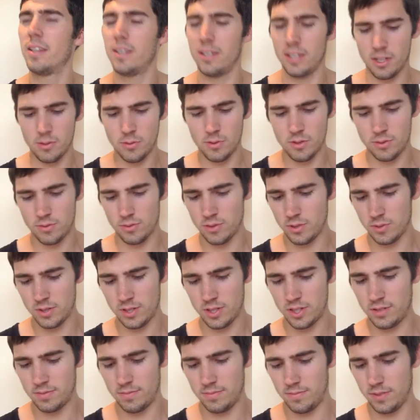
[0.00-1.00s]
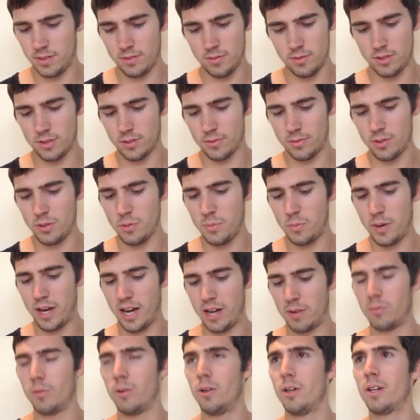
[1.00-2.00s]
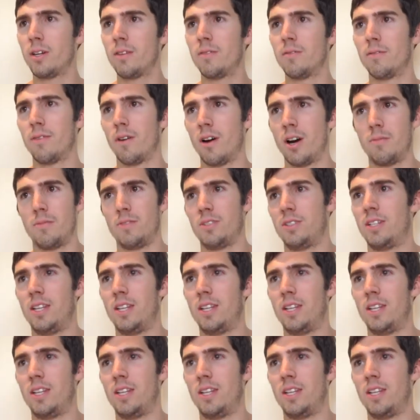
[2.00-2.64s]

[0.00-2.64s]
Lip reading: It was a real bad work environment.